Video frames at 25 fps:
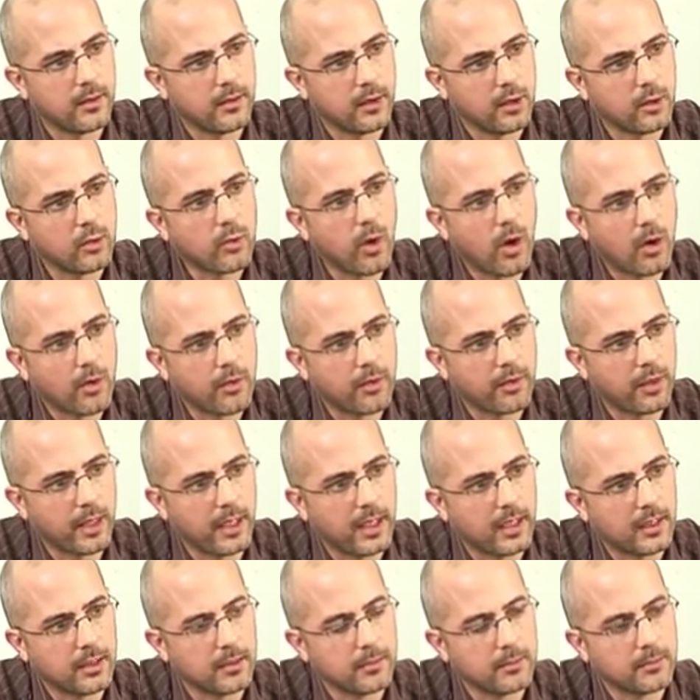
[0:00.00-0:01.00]
the growth
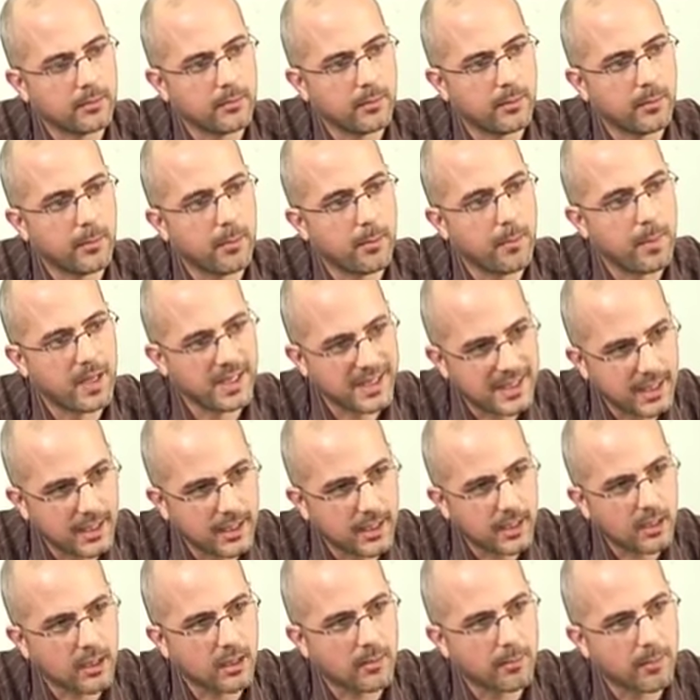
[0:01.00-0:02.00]
in
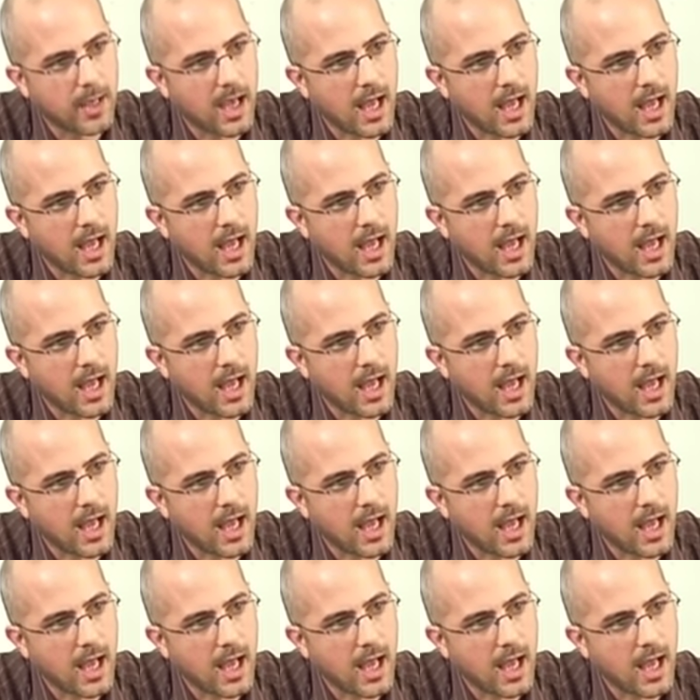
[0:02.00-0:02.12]
particular